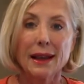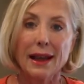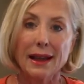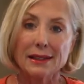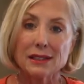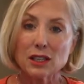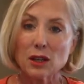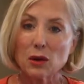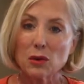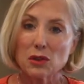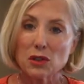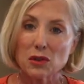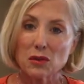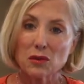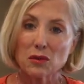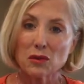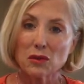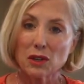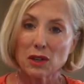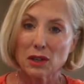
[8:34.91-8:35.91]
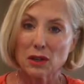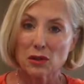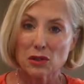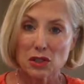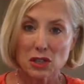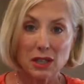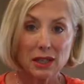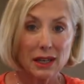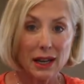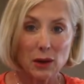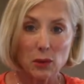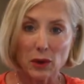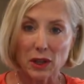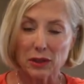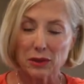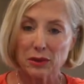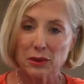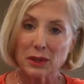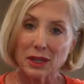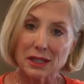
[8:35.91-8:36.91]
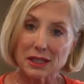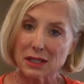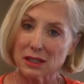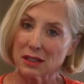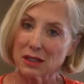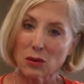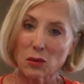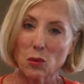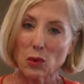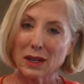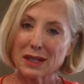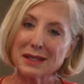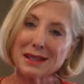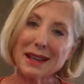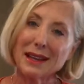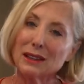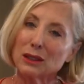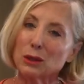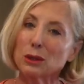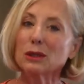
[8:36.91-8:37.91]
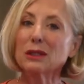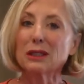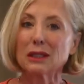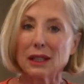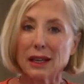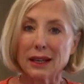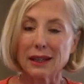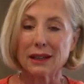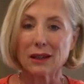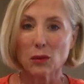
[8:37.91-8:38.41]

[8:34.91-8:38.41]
And so, she and I went through it. I said, so what does that look like?